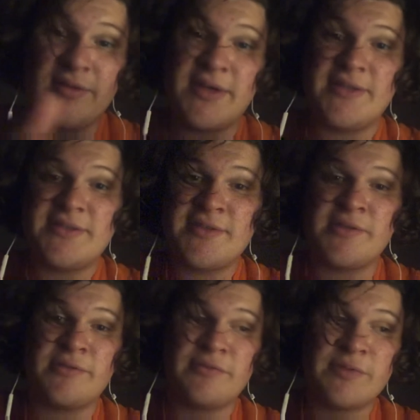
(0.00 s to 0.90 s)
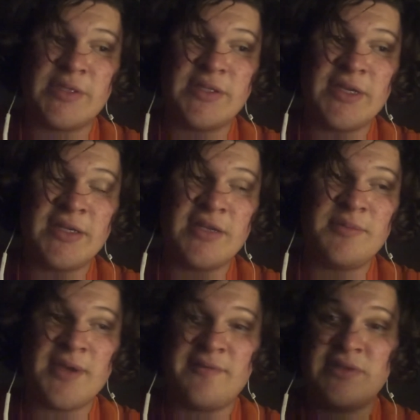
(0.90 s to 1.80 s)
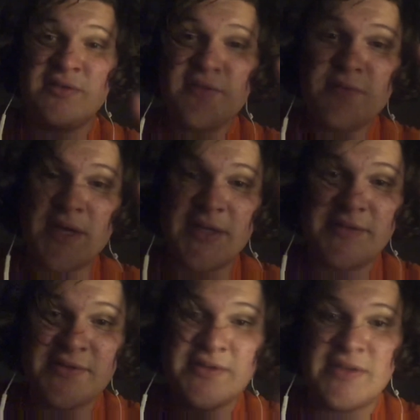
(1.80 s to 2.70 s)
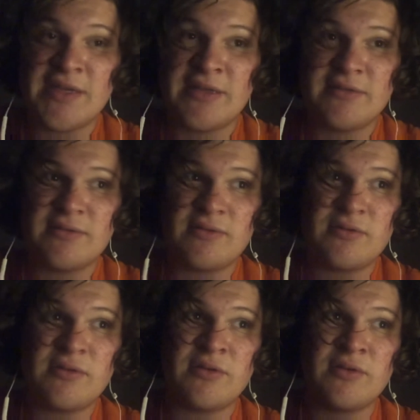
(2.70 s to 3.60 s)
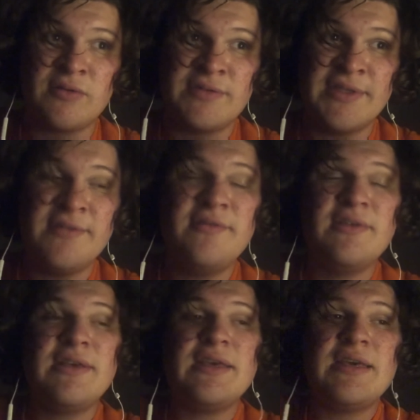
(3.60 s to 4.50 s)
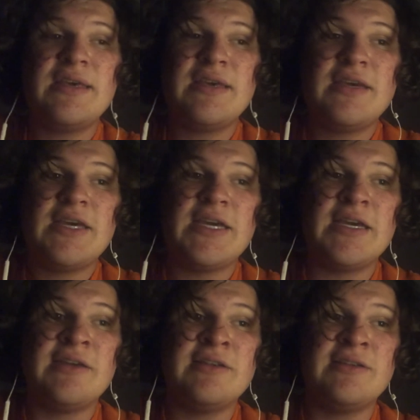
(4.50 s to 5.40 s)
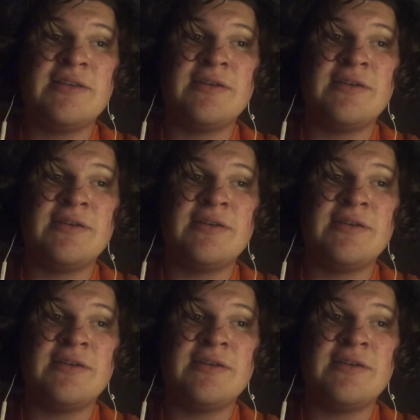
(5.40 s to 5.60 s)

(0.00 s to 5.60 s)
night, so we ended up having 2 nights at our hotel. And